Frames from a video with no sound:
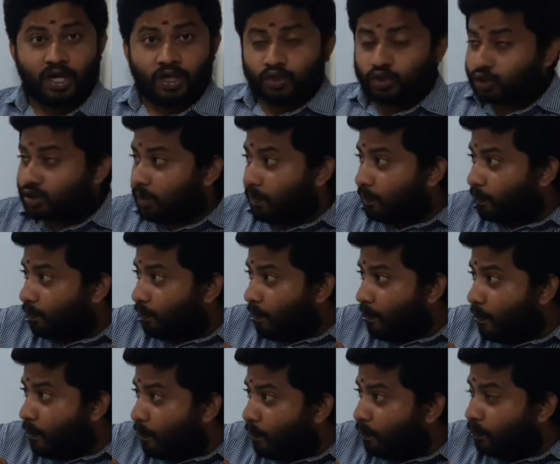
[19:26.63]
So the
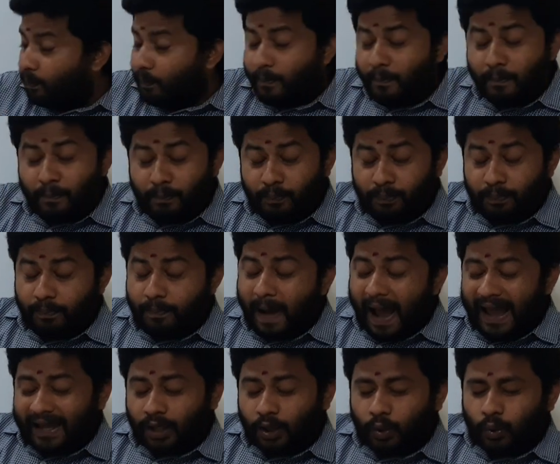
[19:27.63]

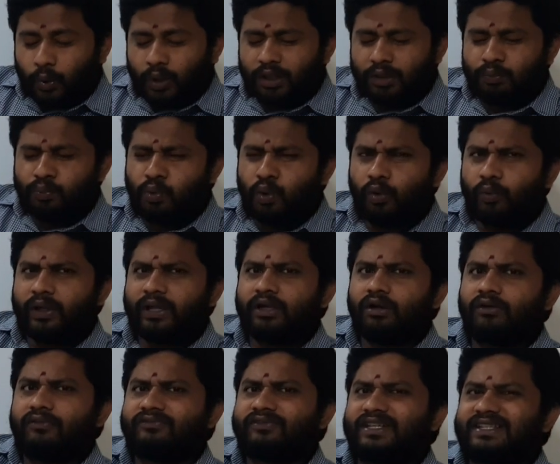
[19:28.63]
backward
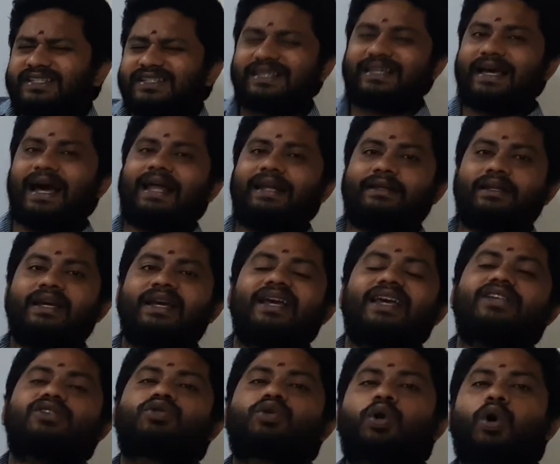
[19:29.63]
moving of this gun
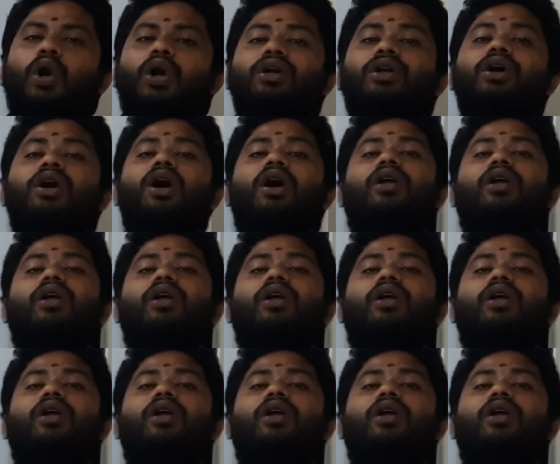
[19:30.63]
is called